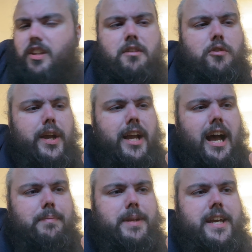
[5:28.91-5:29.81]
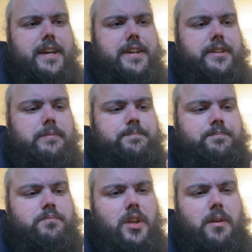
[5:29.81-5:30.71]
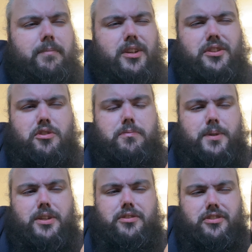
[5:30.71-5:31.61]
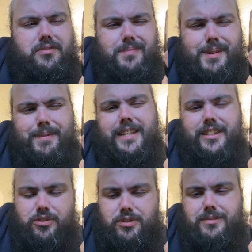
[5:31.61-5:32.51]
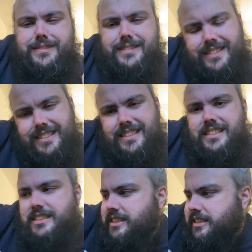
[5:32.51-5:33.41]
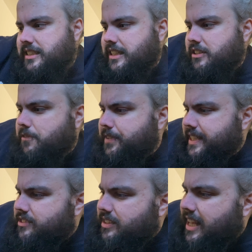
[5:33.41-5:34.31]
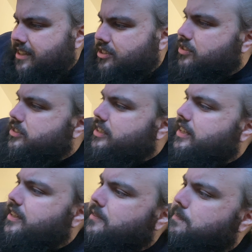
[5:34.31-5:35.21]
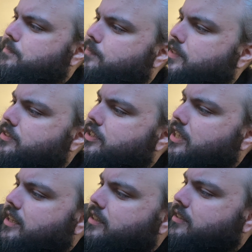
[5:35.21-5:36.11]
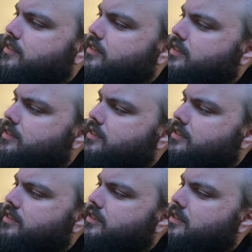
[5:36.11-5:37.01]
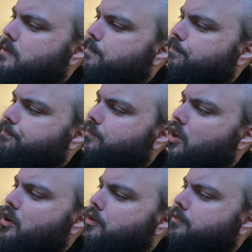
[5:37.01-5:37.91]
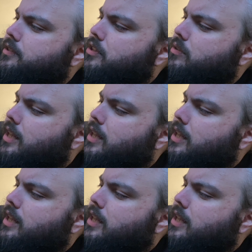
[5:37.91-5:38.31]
Quite carbonated. Could do it, but could. I don't think it's got lactose in it. Let's check. No, there's no